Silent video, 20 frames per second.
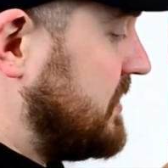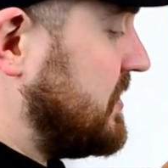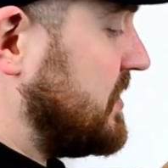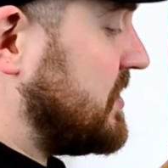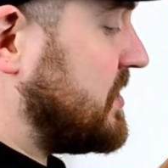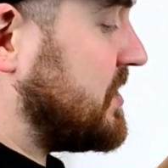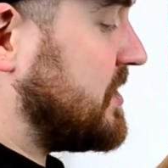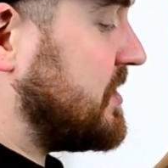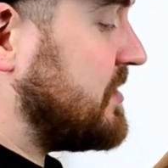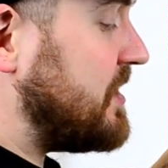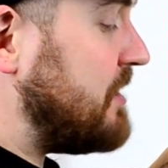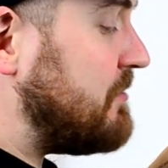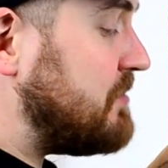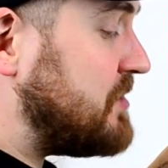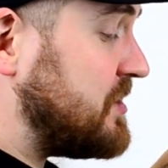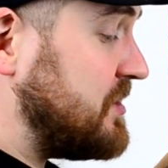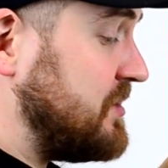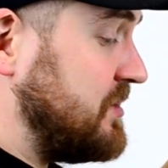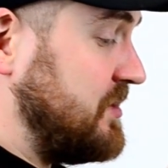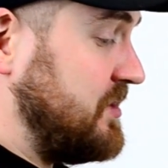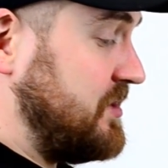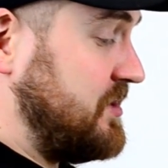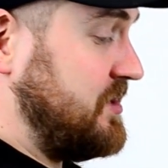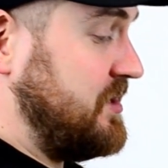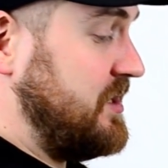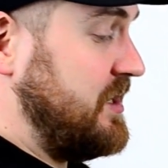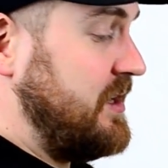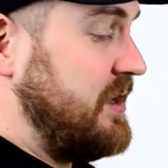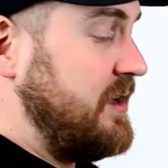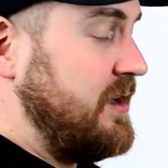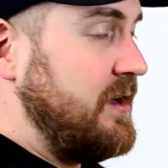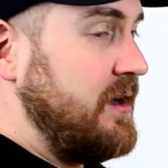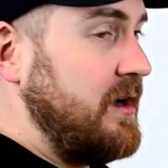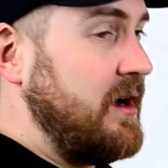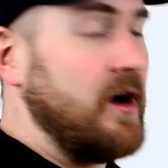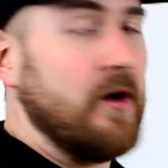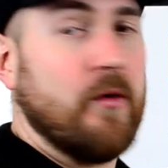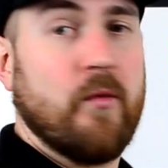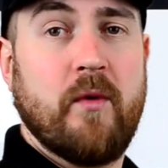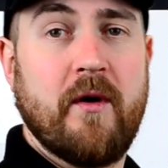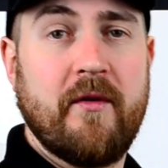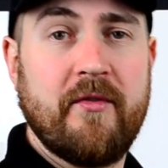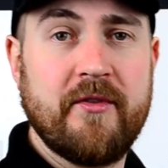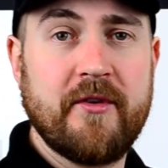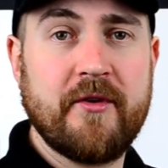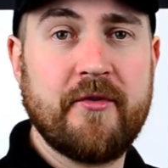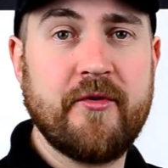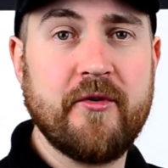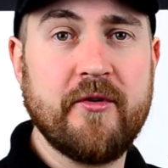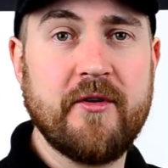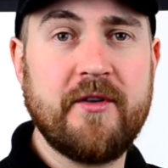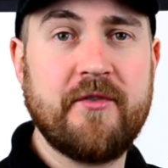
descriptions are wonderful.